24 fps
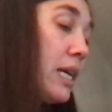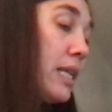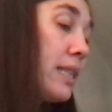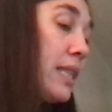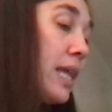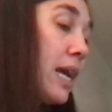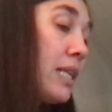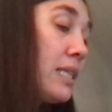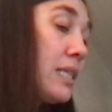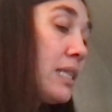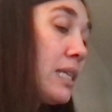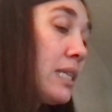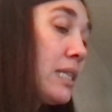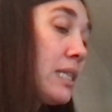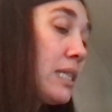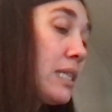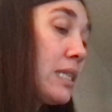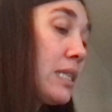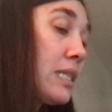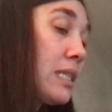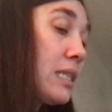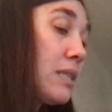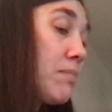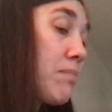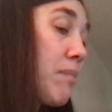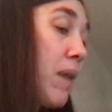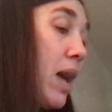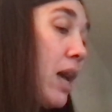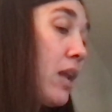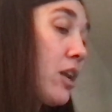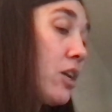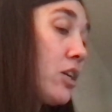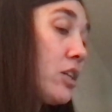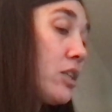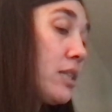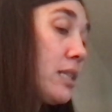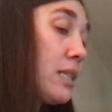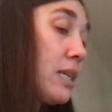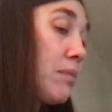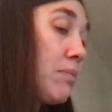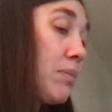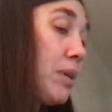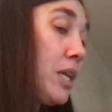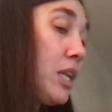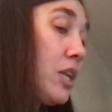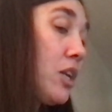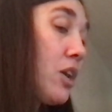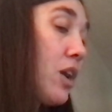That doesn't matter, said
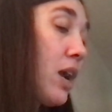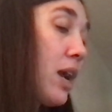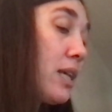Peter,